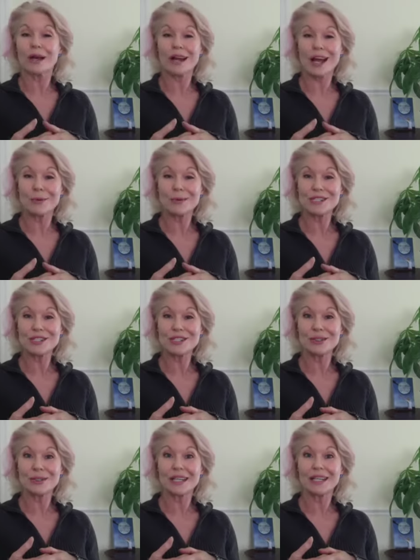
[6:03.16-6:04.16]
I was
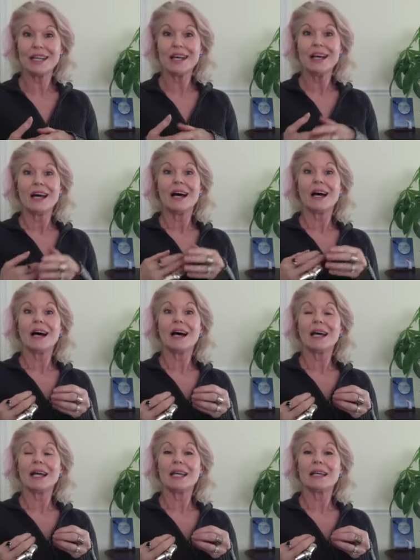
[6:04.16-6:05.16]
doing.
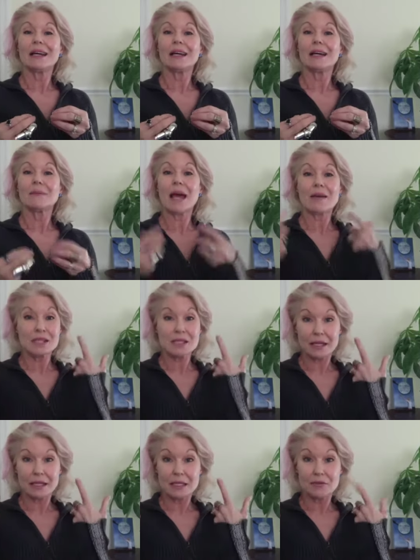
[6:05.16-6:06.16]
I have a
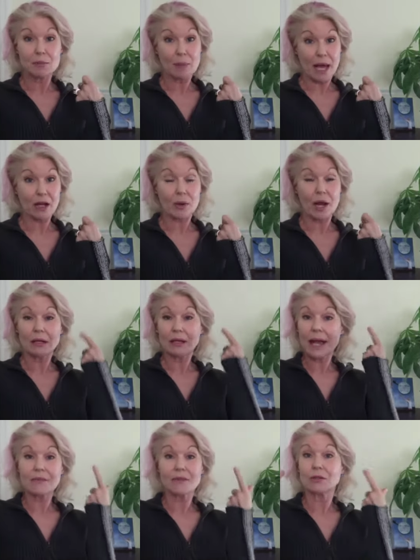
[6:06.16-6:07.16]
scientific background.
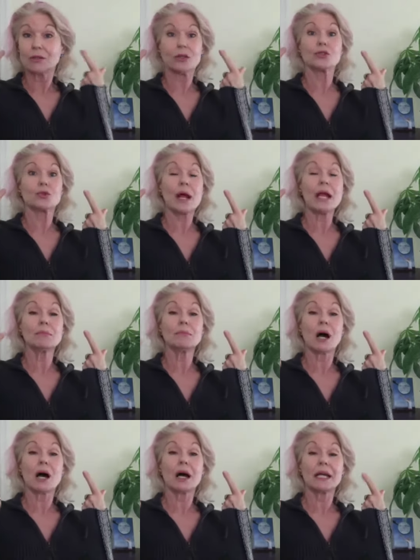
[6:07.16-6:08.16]
I have a great
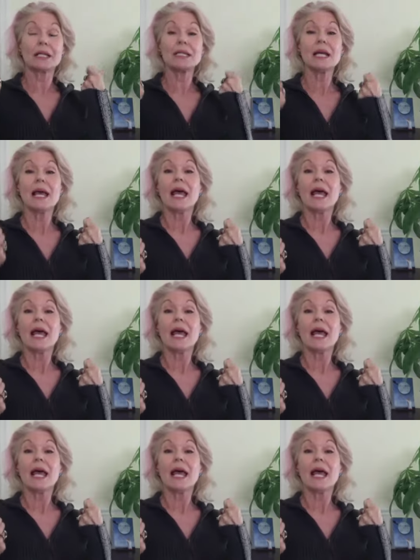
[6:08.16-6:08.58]
mind.